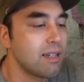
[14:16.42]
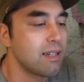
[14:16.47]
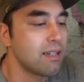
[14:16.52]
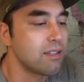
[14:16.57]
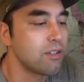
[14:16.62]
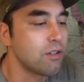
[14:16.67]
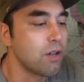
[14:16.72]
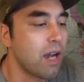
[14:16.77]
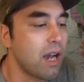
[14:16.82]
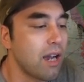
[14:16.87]

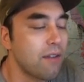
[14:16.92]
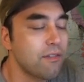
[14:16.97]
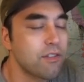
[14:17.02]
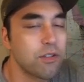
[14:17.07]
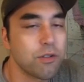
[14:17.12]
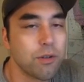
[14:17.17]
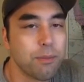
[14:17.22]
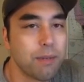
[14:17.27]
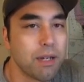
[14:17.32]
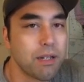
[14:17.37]
you have
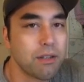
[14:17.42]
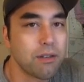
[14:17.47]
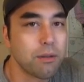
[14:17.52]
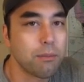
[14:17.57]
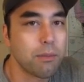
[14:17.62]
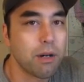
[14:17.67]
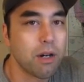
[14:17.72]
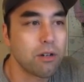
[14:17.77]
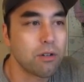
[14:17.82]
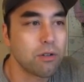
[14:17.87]
to amend
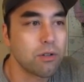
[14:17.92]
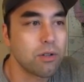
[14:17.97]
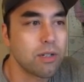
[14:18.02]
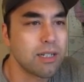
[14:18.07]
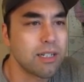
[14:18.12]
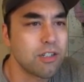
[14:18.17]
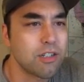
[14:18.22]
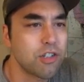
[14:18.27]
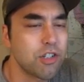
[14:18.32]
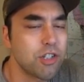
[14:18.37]
the model
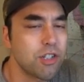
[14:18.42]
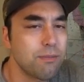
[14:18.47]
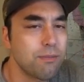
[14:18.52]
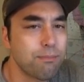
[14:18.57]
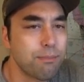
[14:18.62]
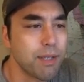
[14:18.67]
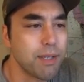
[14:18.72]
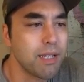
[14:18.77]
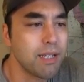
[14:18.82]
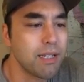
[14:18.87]
and it
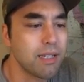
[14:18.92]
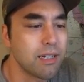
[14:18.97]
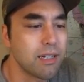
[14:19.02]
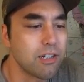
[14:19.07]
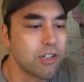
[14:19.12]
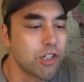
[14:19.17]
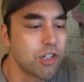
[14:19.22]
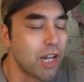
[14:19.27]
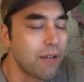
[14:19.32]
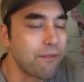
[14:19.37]
shouldn't be
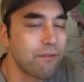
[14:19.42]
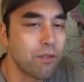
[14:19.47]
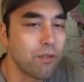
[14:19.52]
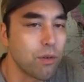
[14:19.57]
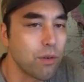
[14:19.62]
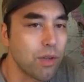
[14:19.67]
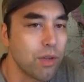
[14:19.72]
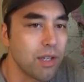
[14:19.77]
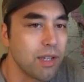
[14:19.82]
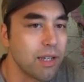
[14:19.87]
a
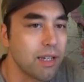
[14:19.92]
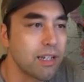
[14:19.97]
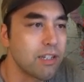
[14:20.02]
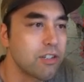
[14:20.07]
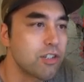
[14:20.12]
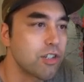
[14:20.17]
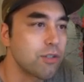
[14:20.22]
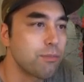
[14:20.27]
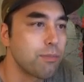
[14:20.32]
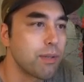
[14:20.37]
shameful thing
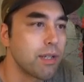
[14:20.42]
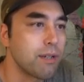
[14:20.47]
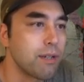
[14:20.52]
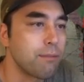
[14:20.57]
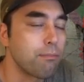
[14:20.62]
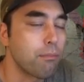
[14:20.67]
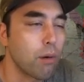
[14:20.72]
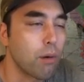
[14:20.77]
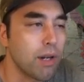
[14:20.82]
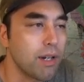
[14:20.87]
it should be
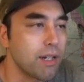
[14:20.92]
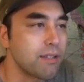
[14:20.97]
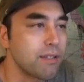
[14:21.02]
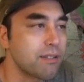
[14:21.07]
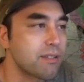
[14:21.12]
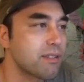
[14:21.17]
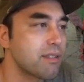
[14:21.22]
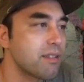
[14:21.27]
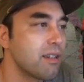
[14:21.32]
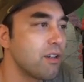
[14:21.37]

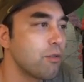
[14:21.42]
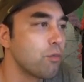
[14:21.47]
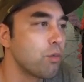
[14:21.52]
embraced